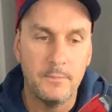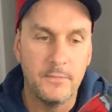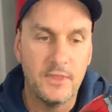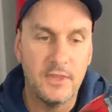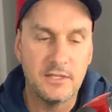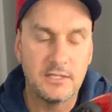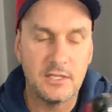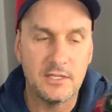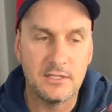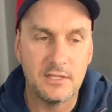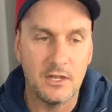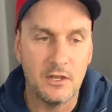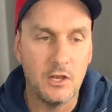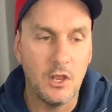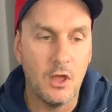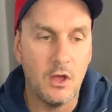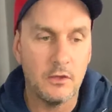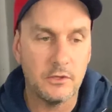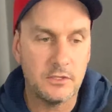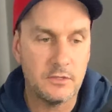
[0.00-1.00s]
This is a
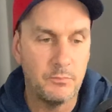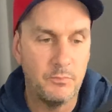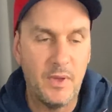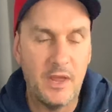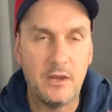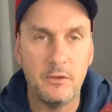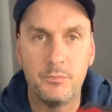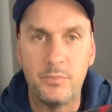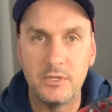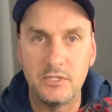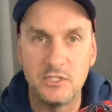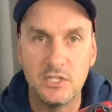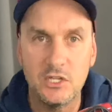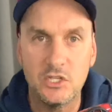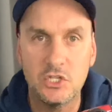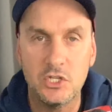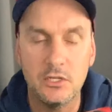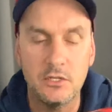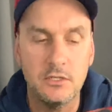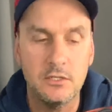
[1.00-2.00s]
lot better
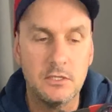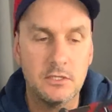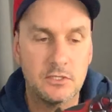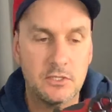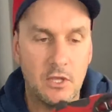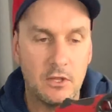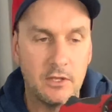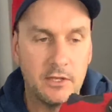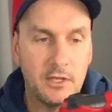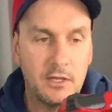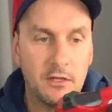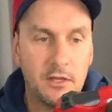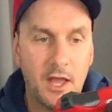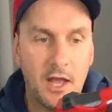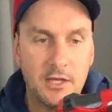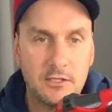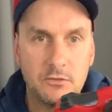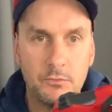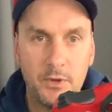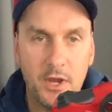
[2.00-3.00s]
positioned, so little
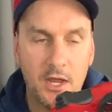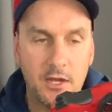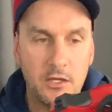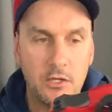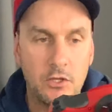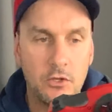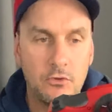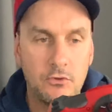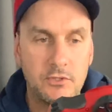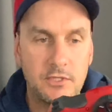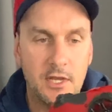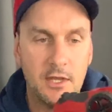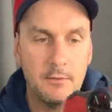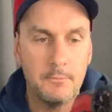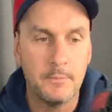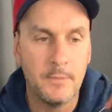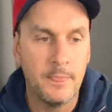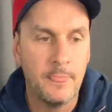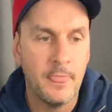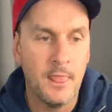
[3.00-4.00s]
guys will be able to use it,
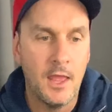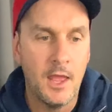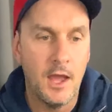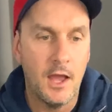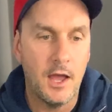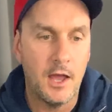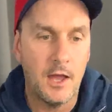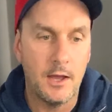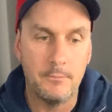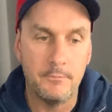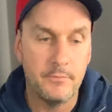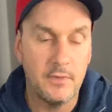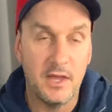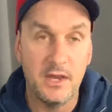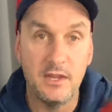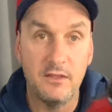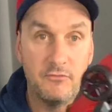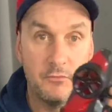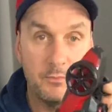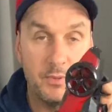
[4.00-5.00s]

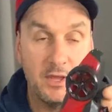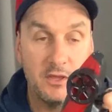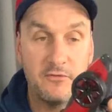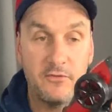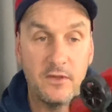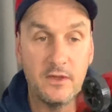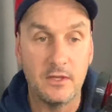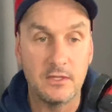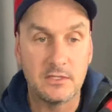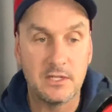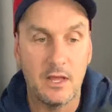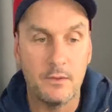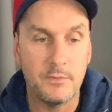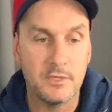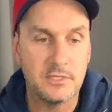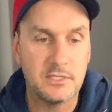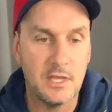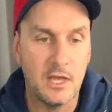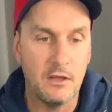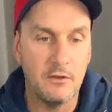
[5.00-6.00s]
and even big fingers like
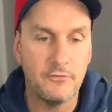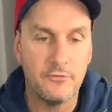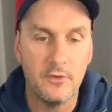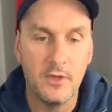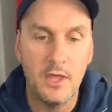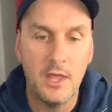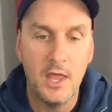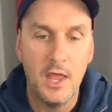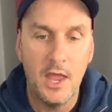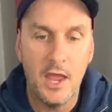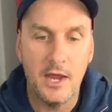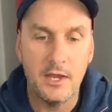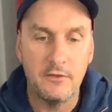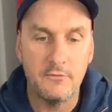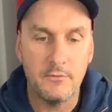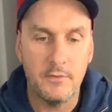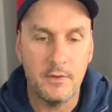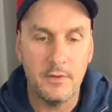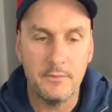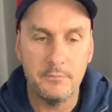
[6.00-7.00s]
myself.
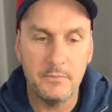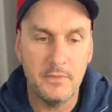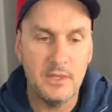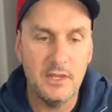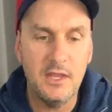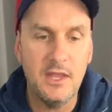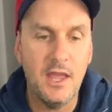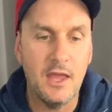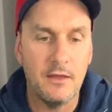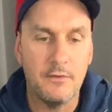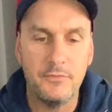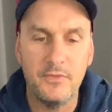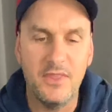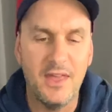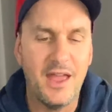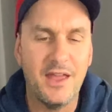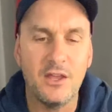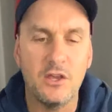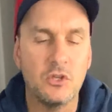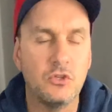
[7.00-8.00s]
And
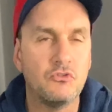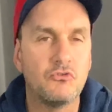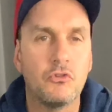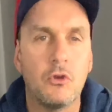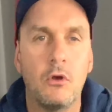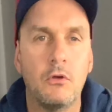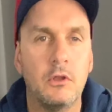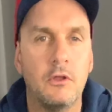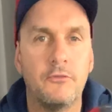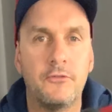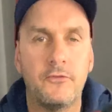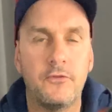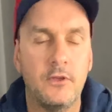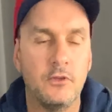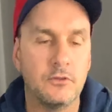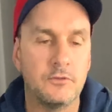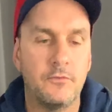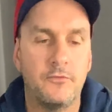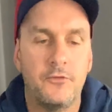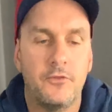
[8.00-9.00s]
the hand controller
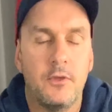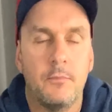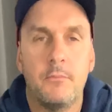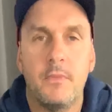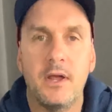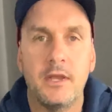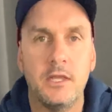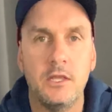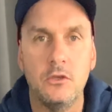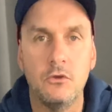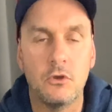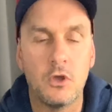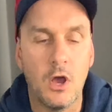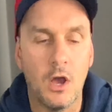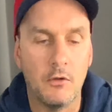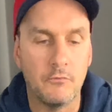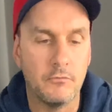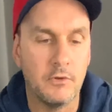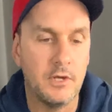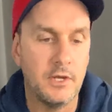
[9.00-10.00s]
feels, for the money, you
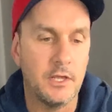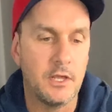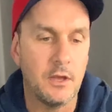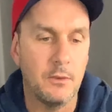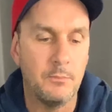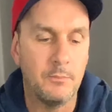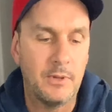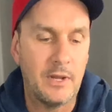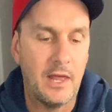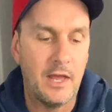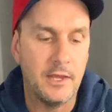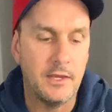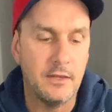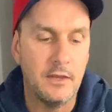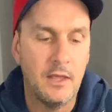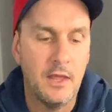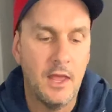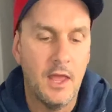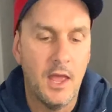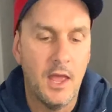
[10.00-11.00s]
can't really complain.